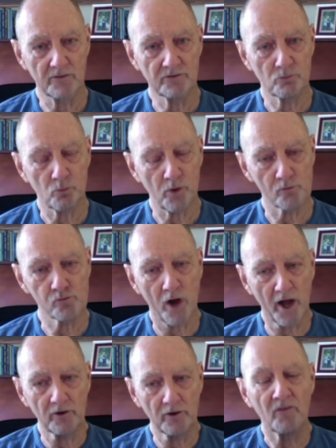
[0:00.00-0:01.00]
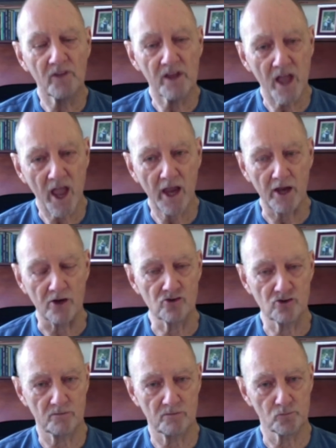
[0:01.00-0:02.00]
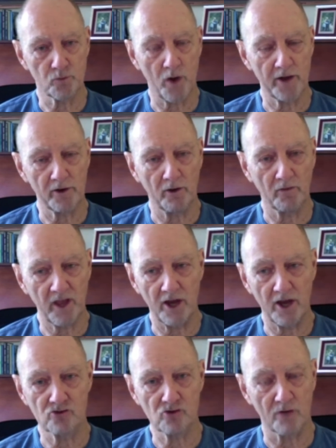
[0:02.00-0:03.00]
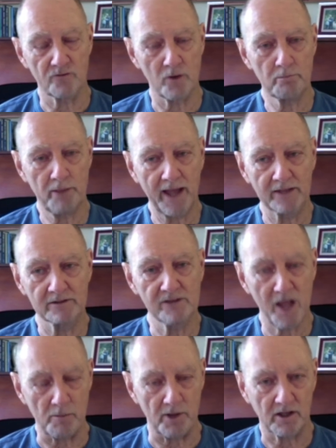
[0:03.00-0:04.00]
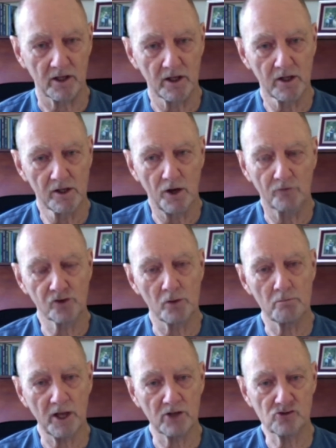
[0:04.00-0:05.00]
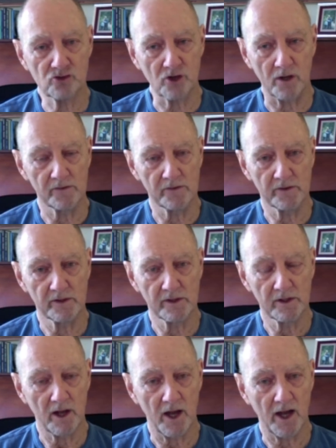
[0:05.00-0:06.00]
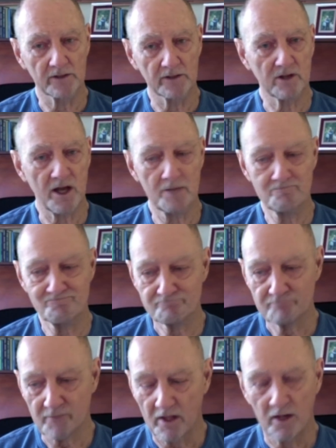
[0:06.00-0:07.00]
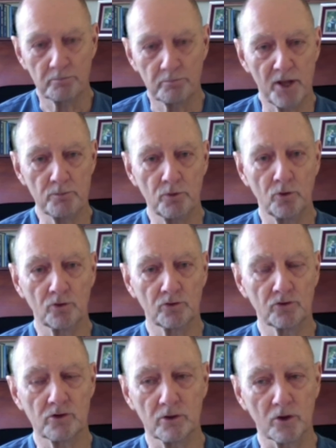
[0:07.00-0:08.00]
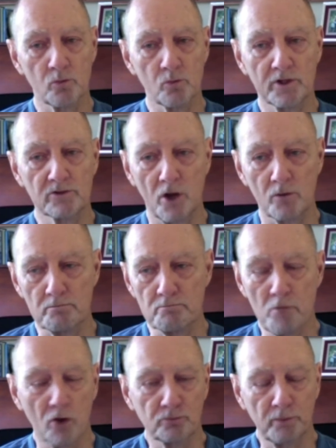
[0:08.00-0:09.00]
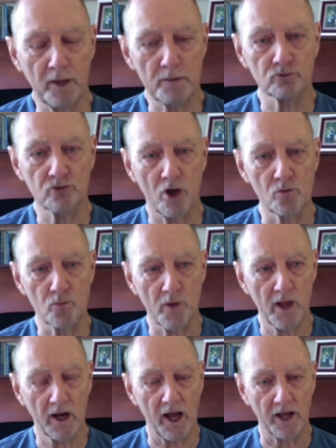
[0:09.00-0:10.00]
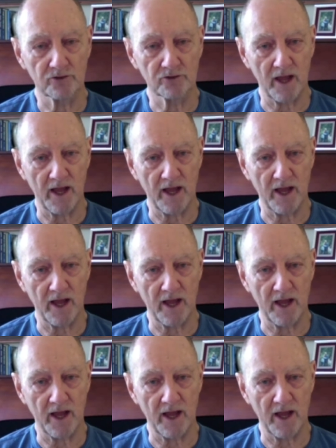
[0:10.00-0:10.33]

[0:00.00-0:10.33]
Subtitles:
we're right on the edge of a pandemic of dementia. And people, you know, most people don't realize that.